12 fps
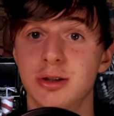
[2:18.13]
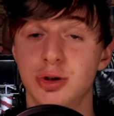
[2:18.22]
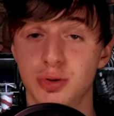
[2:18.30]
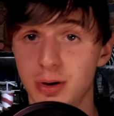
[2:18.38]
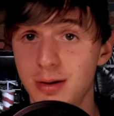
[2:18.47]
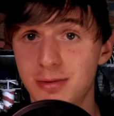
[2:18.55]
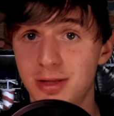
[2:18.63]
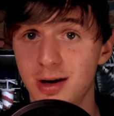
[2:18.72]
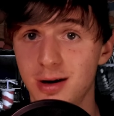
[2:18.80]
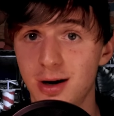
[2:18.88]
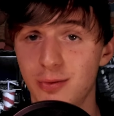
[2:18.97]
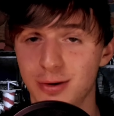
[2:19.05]
Dream
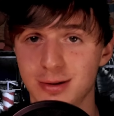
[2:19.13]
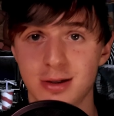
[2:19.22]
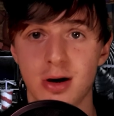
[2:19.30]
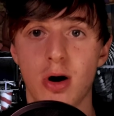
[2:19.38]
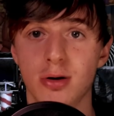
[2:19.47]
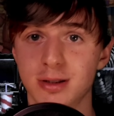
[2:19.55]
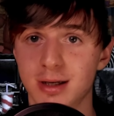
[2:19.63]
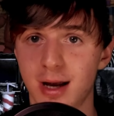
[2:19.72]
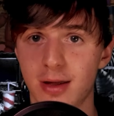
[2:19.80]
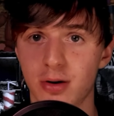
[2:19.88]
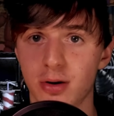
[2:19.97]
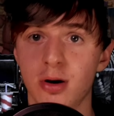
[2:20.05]
Theory was
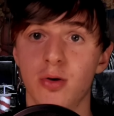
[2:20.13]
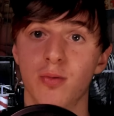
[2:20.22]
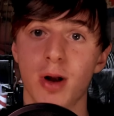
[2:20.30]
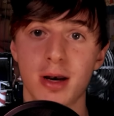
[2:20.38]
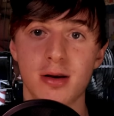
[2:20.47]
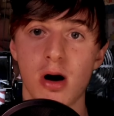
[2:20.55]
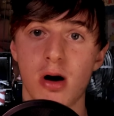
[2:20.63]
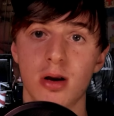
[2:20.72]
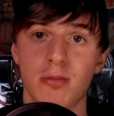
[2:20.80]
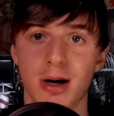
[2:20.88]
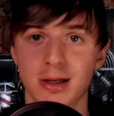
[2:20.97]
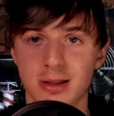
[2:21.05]
altogether
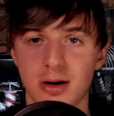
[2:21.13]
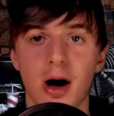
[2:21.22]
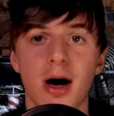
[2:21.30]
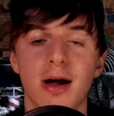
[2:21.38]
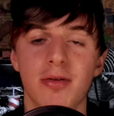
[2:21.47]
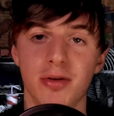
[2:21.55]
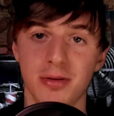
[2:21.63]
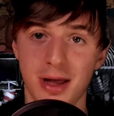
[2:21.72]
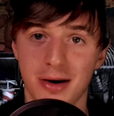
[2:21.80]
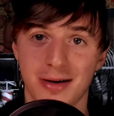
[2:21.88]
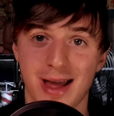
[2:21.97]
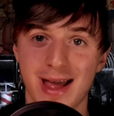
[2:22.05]
retconned by Scott in the
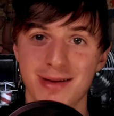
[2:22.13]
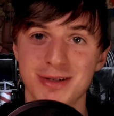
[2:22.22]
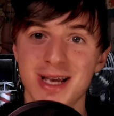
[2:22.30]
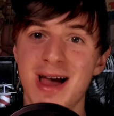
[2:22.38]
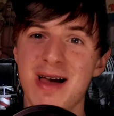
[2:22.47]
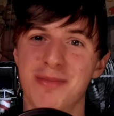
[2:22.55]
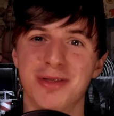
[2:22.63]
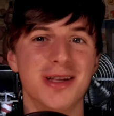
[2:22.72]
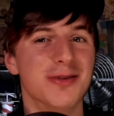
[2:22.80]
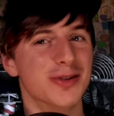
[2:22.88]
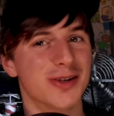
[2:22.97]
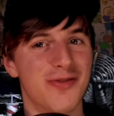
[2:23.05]
later games, but
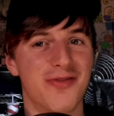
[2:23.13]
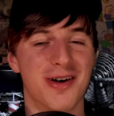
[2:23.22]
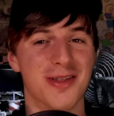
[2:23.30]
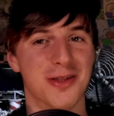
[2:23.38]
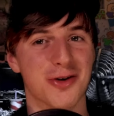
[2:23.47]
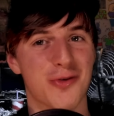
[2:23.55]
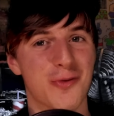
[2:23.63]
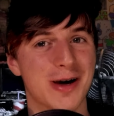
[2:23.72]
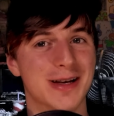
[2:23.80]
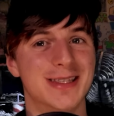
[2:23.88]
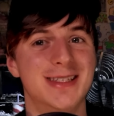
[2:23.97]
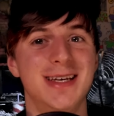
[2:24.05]
this was a fun little
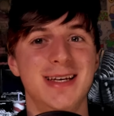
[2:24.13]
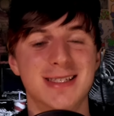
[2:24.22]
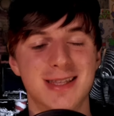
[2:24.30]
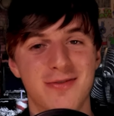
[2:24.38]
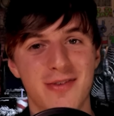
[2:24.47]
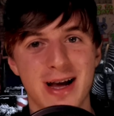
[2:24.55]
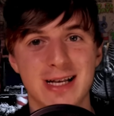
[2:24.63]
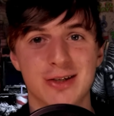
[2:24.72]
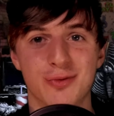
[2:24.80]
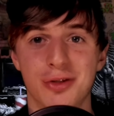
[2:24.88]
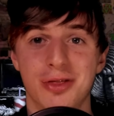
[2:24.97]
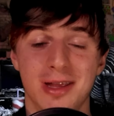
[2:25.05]
way to tease the
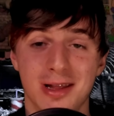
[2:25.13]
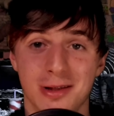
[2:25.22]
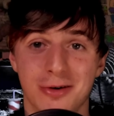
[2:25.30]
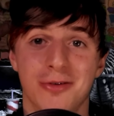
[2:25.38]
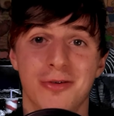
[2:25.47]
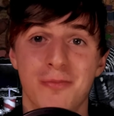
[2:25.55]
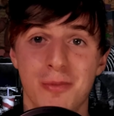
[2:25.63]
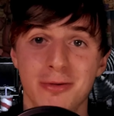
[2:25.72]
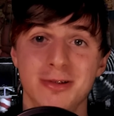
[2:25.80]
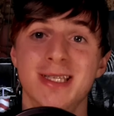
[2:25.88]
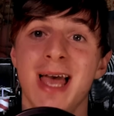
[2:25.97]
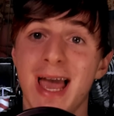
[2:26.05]
fans with the literal
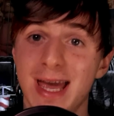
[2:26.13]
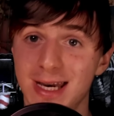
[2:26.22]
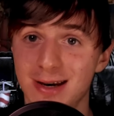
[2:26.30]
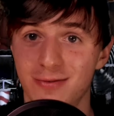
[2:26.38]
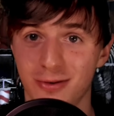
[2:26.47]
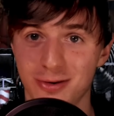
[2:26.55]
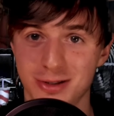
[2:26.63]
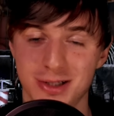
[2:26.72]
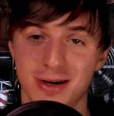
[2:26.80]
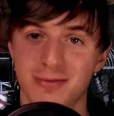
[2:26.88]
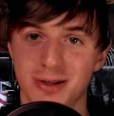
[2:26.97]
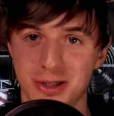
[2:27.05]
most hated
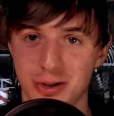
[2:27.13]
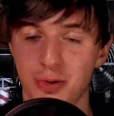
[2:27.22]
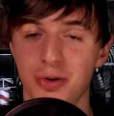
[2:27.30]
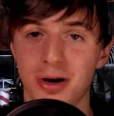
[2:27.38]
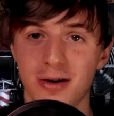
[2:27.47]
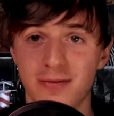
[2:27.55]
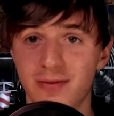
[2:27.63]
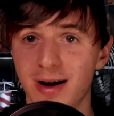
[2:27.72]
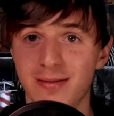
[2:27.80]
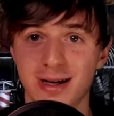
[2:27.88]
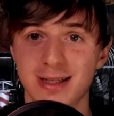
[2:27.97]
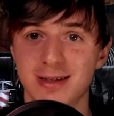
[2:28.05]
version of the story of
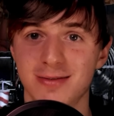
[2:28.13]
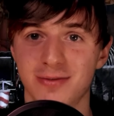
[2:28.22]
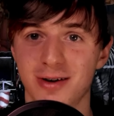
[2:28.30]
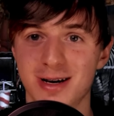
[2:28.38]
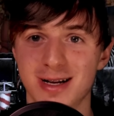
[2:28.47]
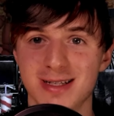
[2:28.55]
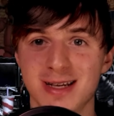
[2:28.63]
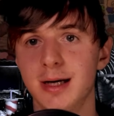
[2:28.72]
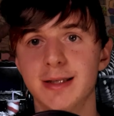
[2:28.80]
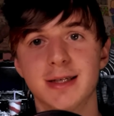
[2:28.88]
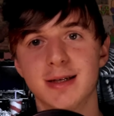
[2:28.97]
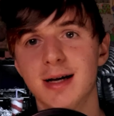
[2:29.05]
Five Nights at Freddy's.
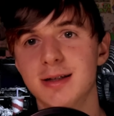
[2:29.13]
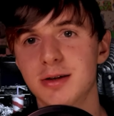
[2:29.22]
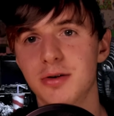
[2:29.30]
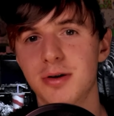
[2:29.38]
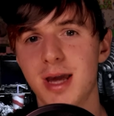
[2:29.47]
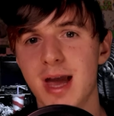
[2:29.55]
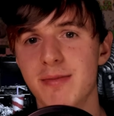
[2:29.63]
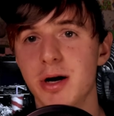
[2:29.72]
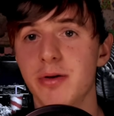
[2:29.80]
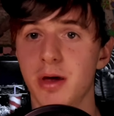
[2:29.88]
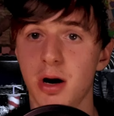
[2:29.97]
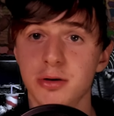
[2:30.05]
It's a nice little
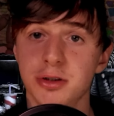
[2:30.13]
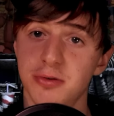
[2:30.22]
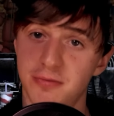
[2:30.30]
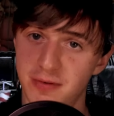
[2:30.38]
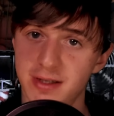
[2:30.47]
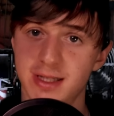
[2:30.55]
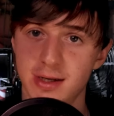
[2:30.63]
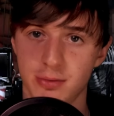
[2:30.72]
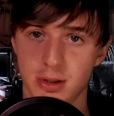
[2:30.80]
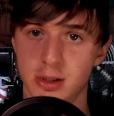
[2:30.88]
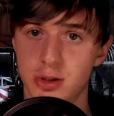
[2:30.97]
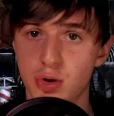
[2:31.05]
cameo that also fits in
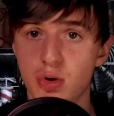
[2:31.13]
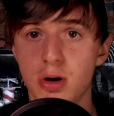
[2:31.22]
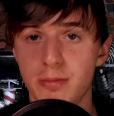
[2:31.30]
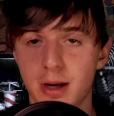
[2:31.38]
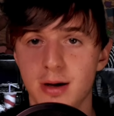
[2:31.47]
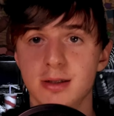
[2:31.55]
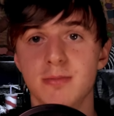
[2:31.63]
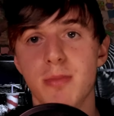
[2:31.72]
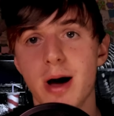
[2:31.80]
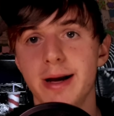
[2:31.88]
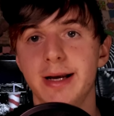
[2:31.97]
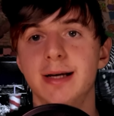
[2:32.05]
with the story because
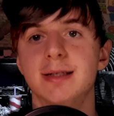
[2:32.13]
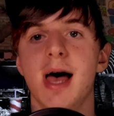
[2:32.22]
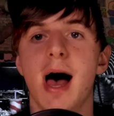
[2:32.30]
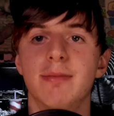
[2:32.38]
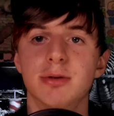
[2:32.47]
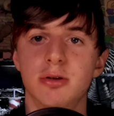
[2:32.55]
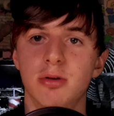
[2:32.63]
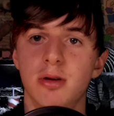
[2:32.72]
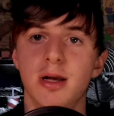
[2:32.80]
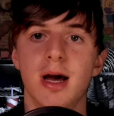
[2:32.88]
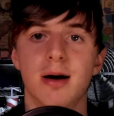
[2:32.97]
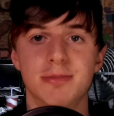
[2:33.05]
Mike is
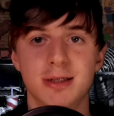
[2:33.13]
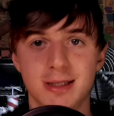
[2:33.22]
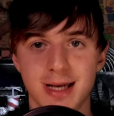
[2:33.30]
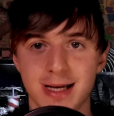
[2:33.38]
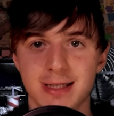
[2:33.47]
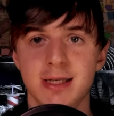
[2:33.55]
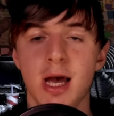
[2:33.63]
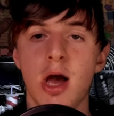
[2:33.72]
absolutely obsessed